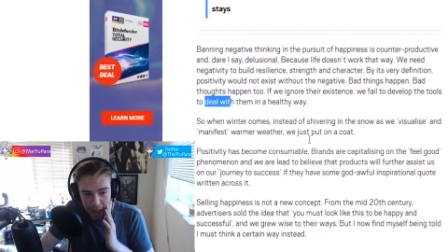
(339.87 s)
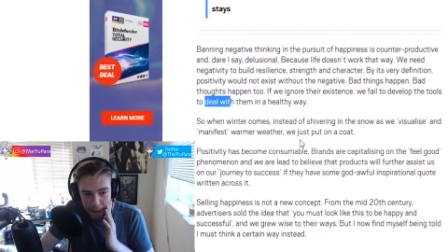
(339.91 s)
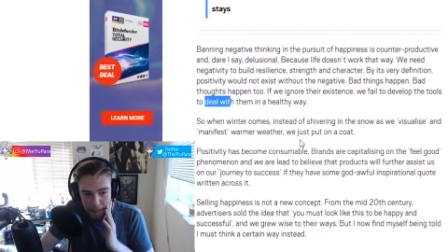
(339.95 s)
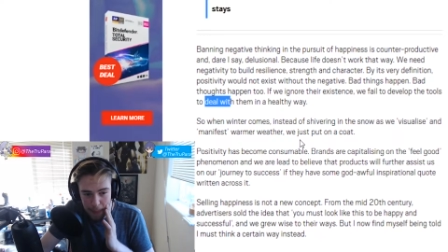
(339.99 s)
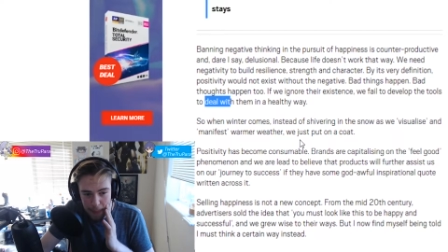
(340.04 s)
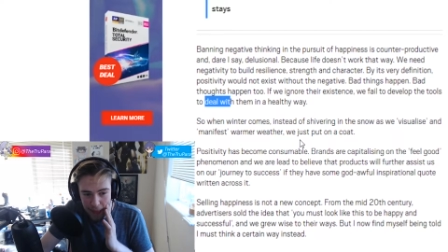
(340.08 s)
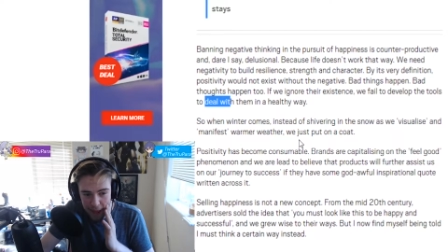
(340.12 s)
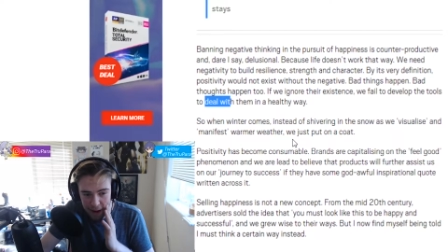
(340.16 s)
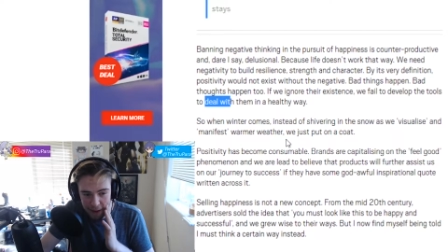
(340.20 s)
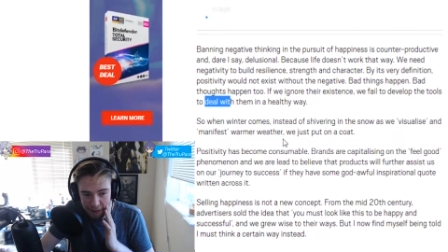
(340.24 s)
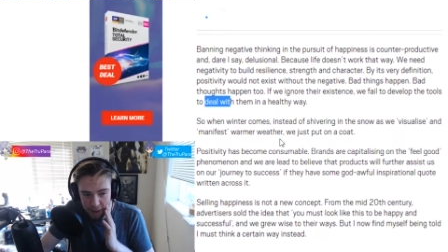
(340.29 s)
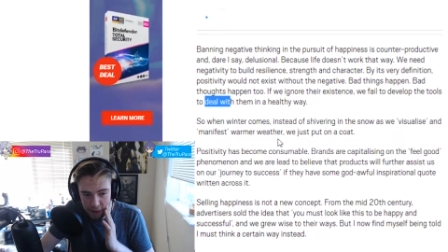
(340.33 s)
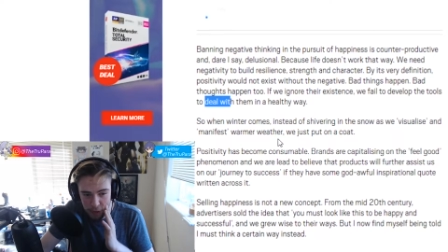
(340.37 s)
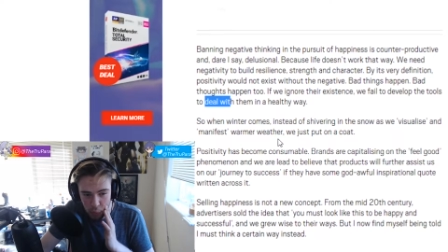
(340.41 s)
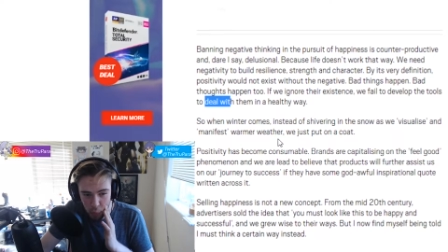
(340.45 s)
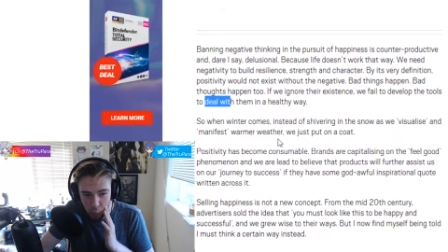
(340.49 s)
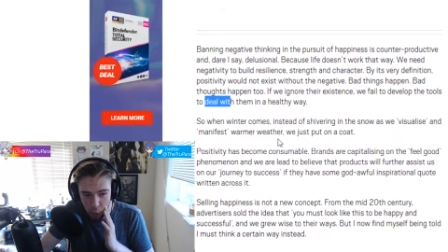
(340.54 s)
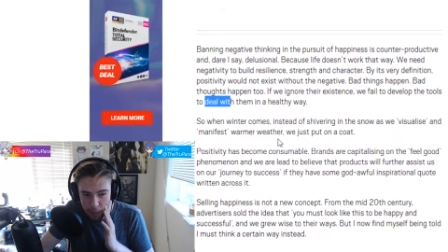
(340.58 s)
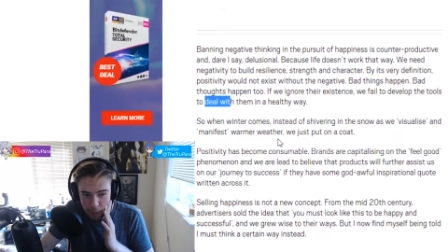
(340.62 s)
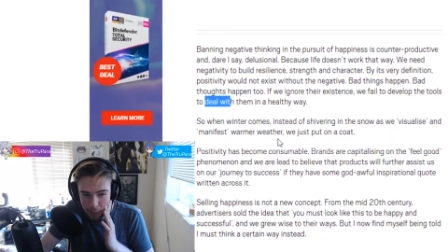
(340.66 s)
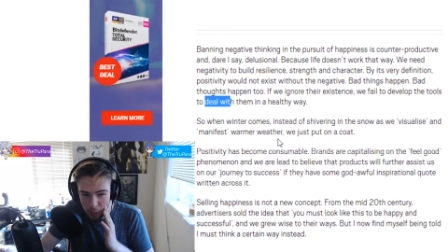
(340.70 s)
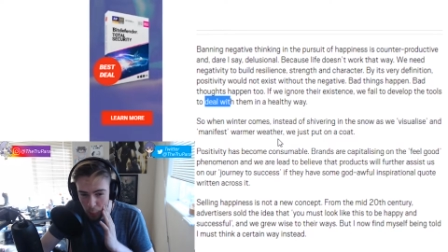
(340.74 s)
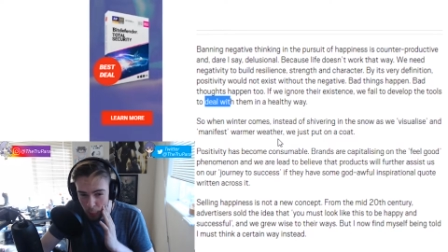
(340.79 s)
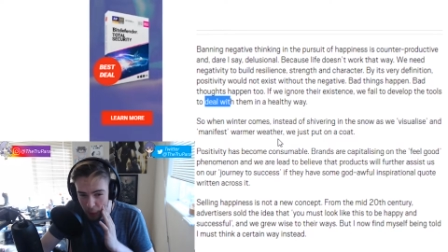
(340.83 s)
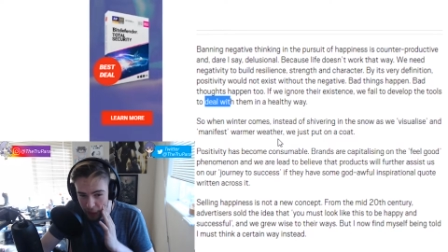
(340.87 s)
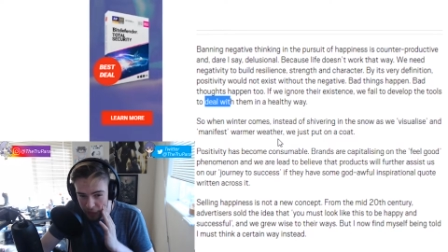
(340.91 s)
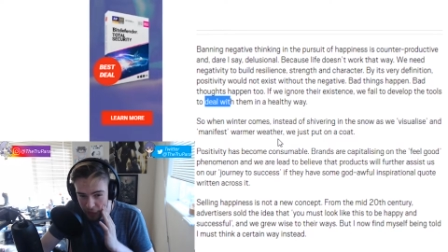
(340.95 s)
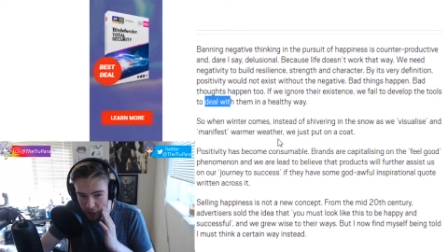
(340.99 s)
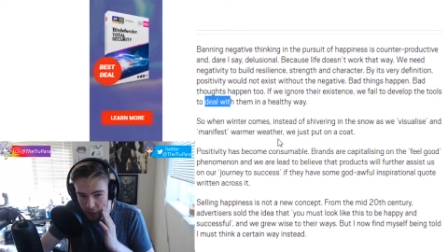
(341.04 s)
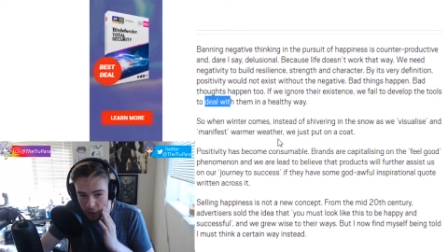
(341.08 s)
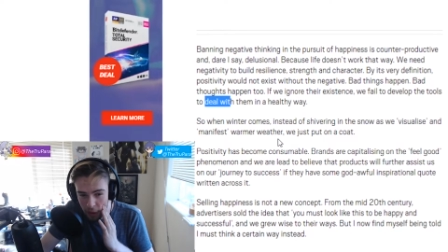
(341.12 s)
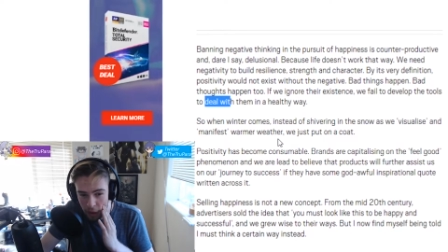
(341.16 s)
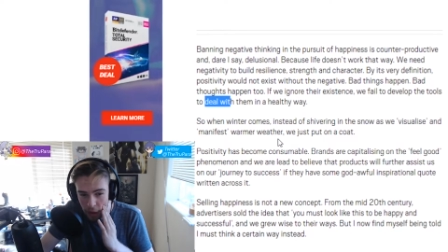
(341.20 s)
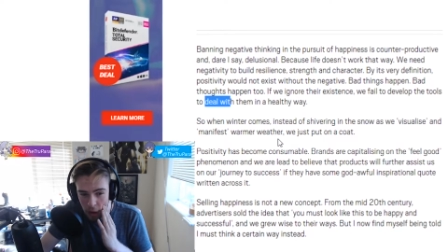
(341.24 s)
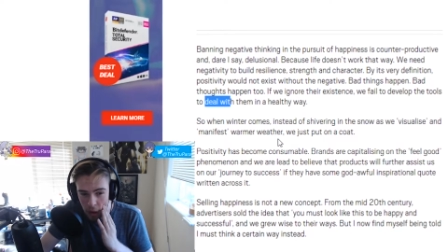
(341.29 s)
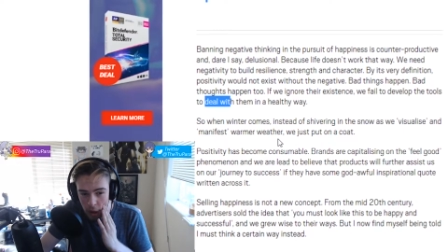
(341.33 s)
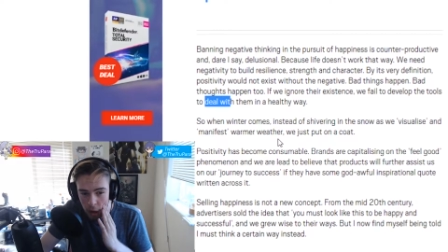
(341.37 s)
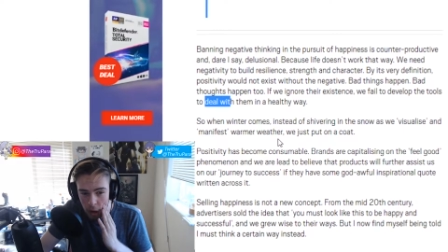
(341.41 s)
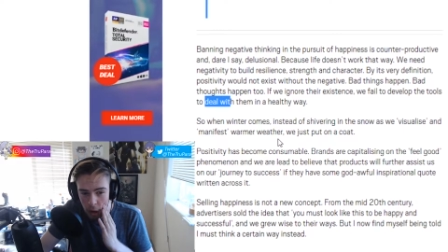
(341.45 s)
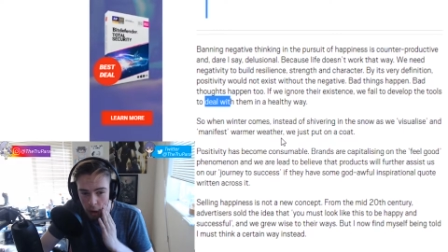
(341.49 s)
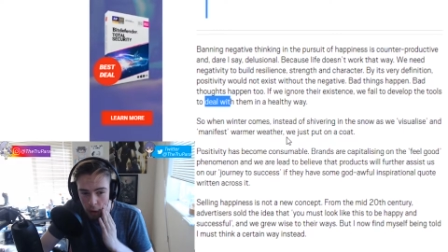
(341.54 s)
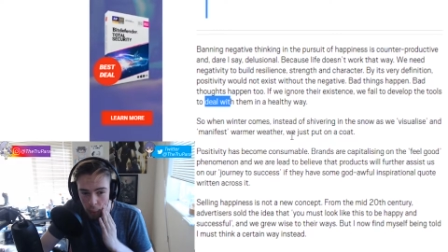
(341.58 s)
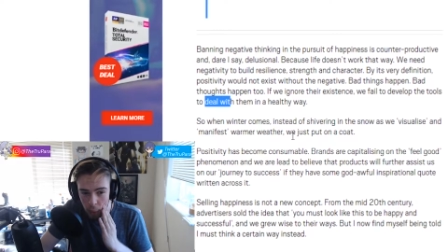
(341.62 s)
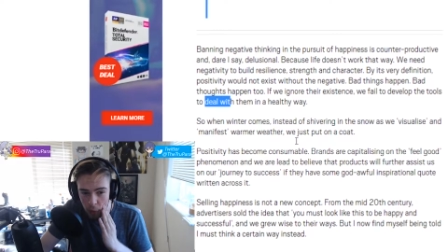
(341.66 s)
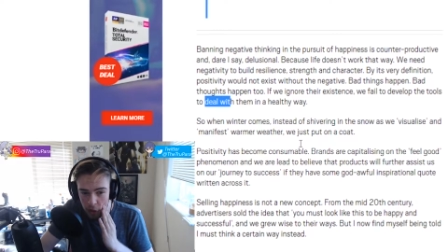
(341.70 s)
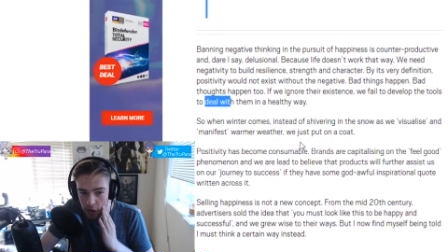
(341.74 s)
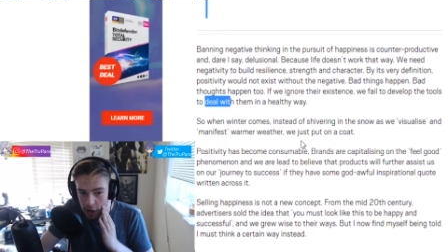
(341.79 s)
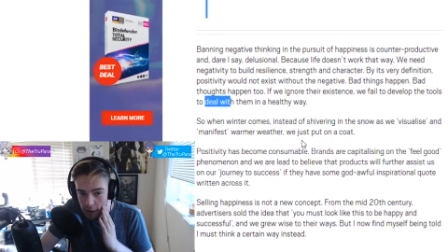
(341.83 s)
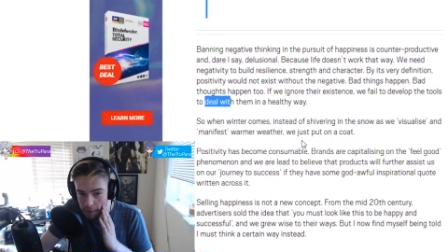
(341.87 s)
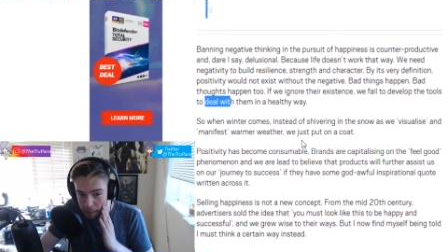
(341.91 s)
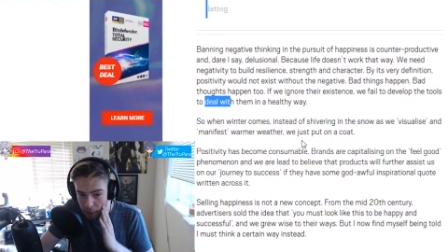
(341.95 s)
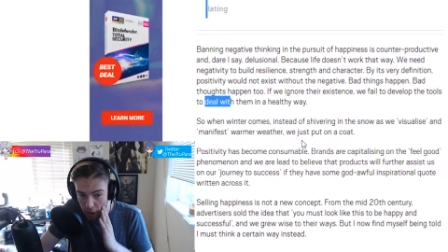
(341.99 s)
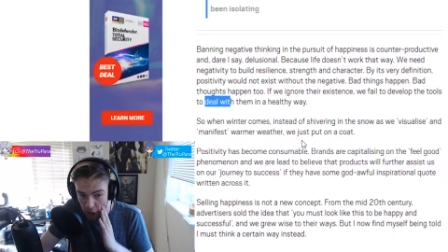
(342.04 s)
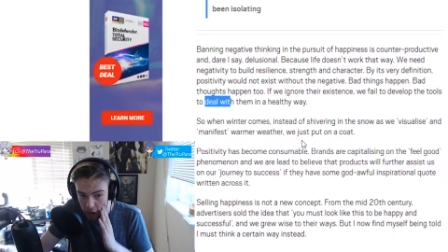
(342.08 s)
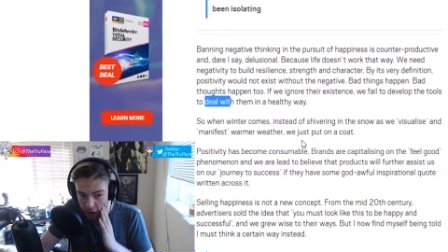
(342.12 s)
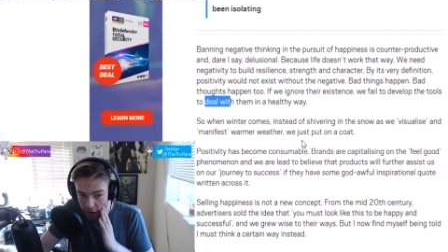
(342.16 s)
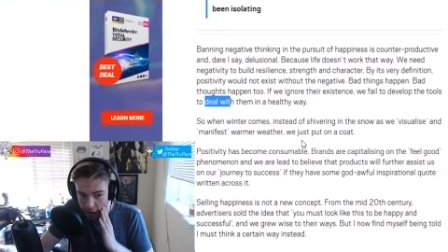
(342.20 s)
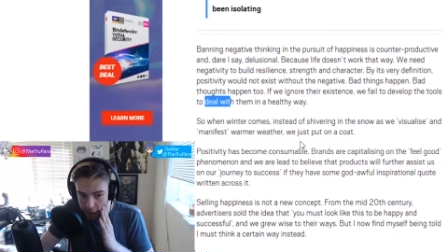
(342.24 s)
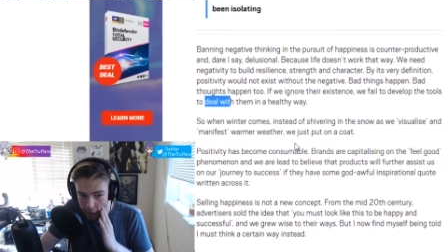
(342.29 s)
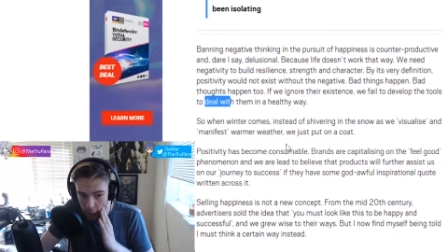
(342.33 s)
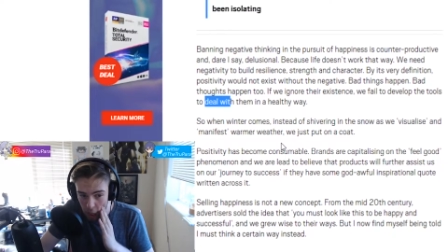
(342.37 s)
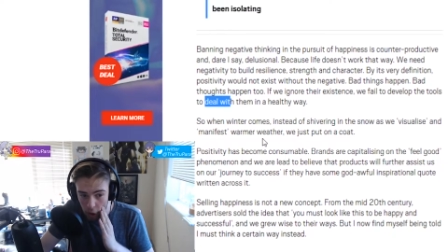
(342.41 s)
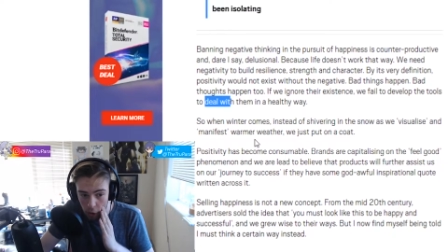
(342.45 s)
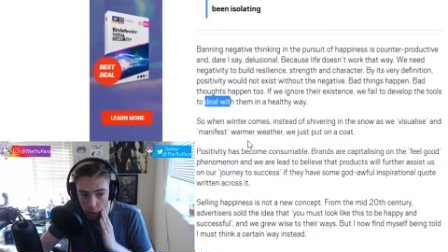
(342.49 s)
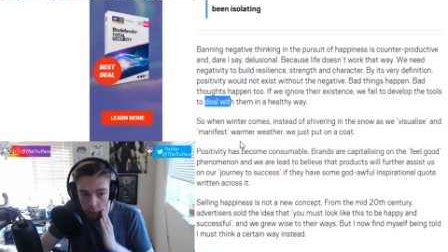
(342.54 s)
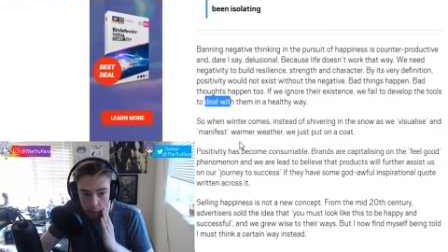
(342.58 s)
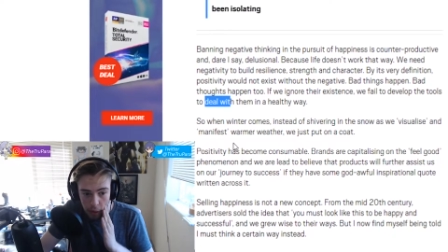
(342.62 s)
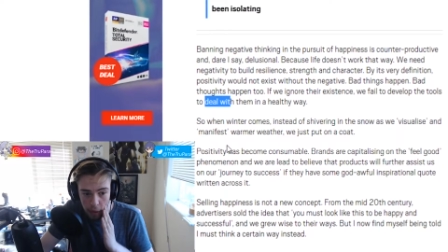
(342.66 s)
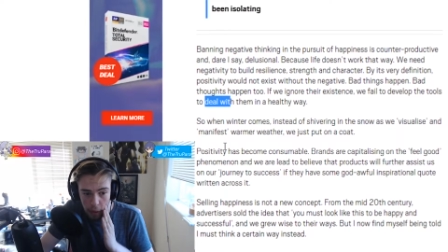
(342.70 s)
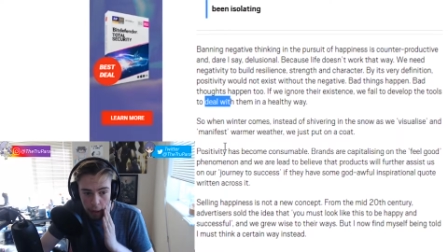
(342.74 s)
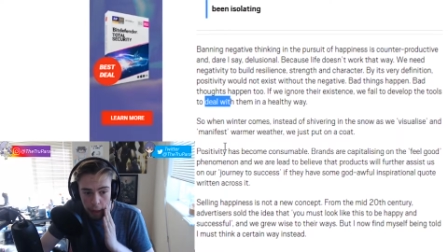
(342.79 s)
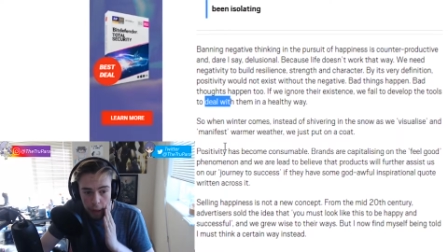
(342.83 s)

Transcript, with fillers: and manifest warmer weather, we just put on a coat.